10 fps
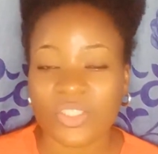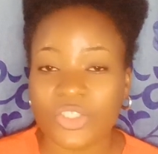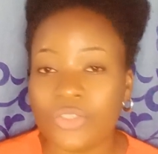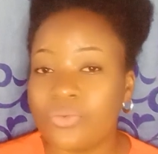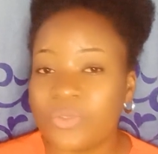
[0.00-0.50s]

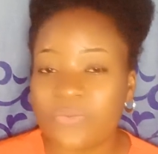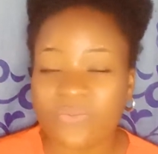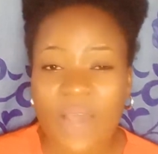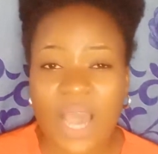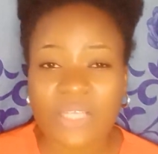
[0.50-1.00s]
she
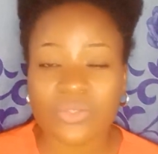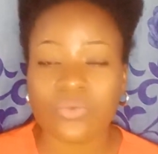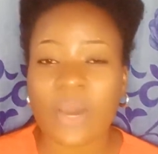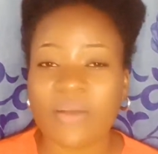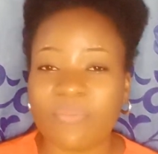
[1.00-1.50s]
refers
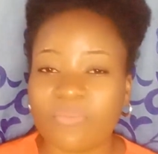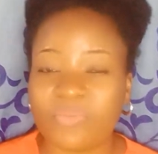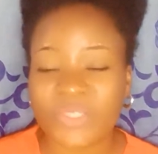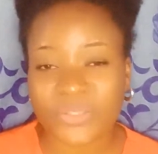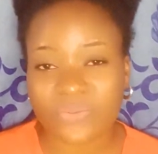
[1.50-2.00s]
to her
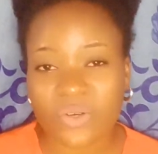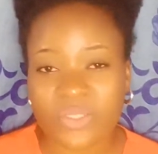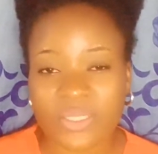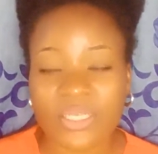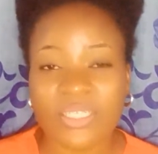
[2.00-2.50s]

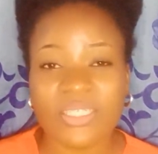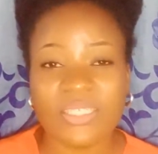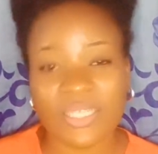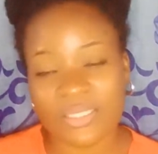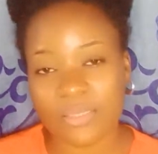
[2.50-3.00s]
previous
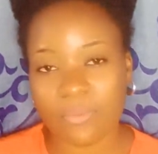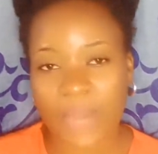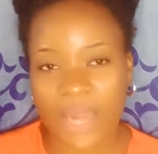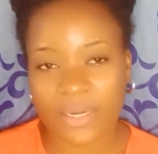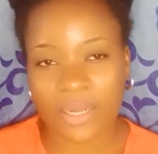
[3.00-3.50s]
dating
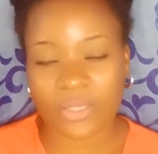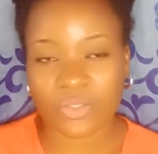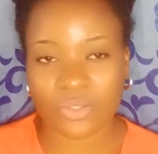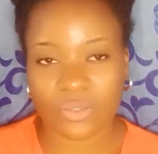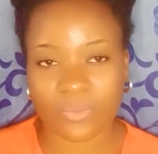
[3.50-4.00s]

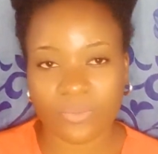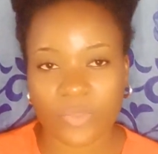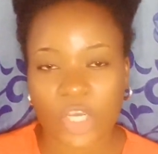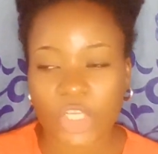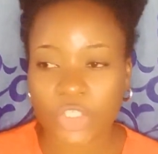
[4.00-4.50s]
partners.
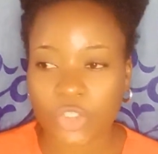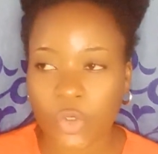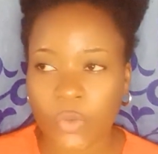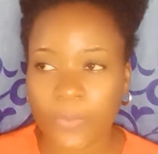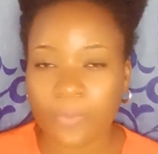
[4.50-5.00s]
You
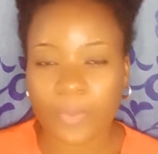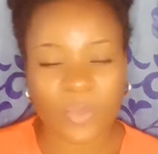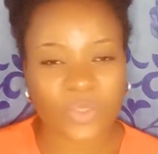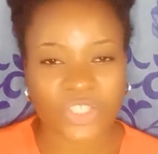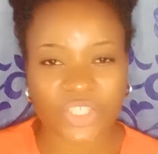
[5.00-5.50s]
know,
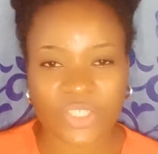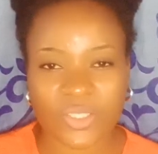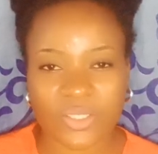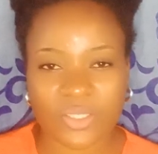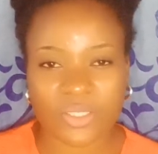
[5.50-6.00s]
maybe
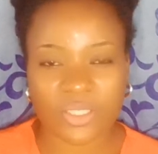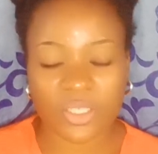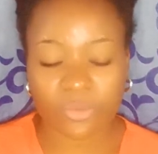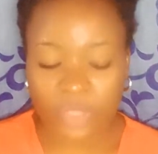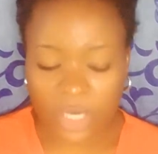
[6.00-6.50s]
she's
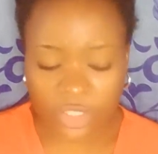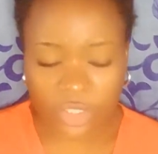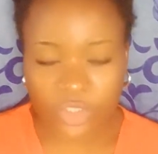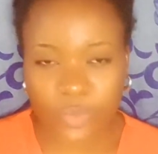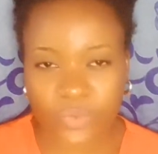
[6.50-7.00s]
in a
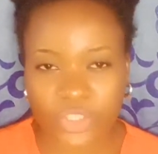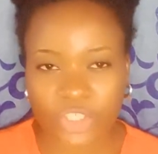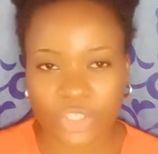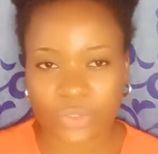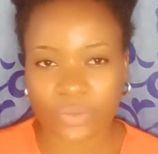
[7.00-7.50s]
relationship
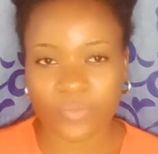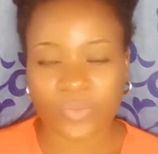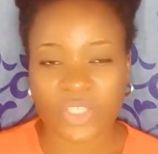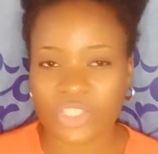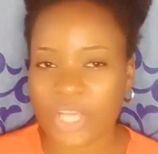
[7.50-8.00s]
with you,
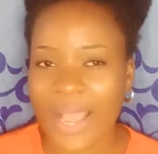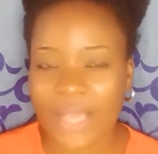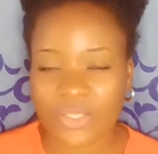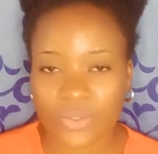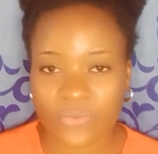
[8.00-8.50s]
she
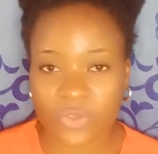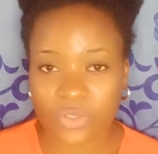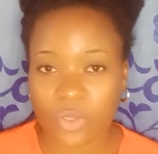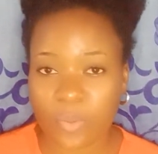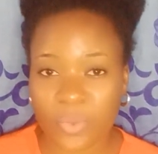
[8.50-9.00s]
asks you for
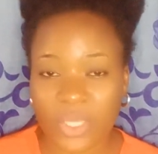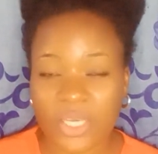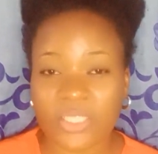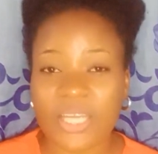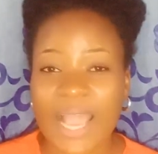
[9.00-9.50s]

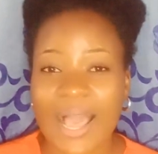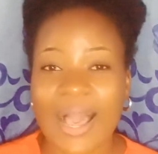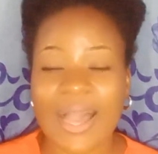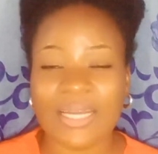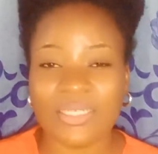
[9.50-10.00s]
something,
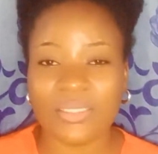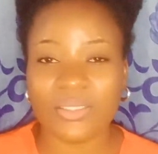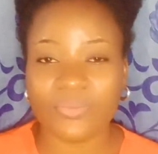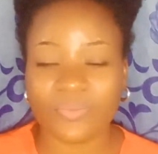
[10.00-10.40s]
and